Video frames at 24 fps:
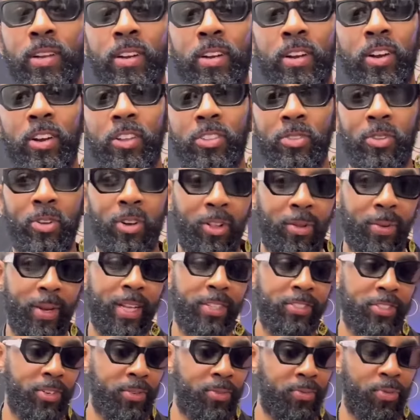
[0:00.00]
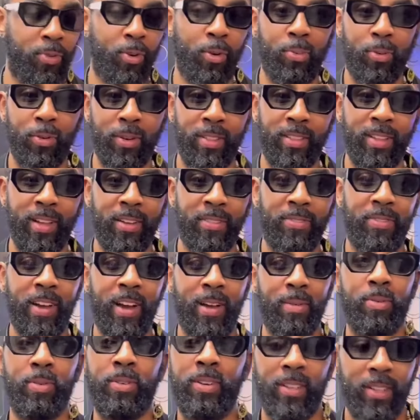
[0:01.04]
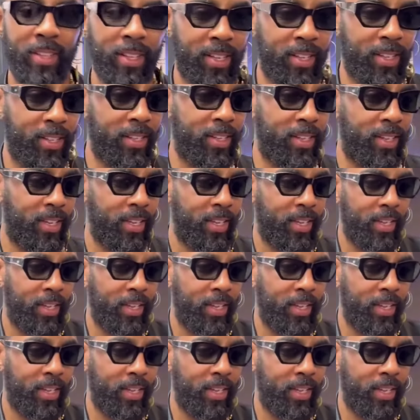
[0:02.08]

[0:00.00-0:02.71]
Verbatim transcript: They're all the way up to the four-point line, five-point line.